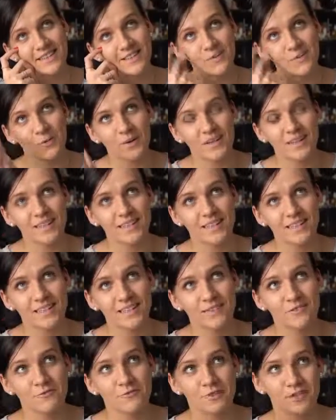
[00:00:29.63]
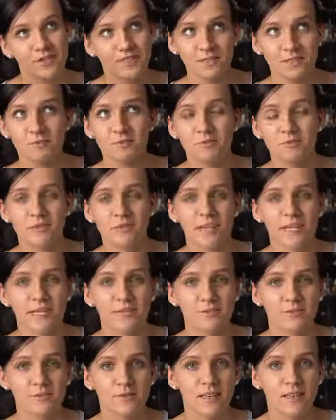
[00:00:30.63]
When, for example, we
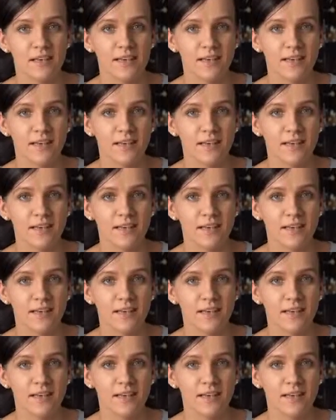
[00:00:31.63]
had to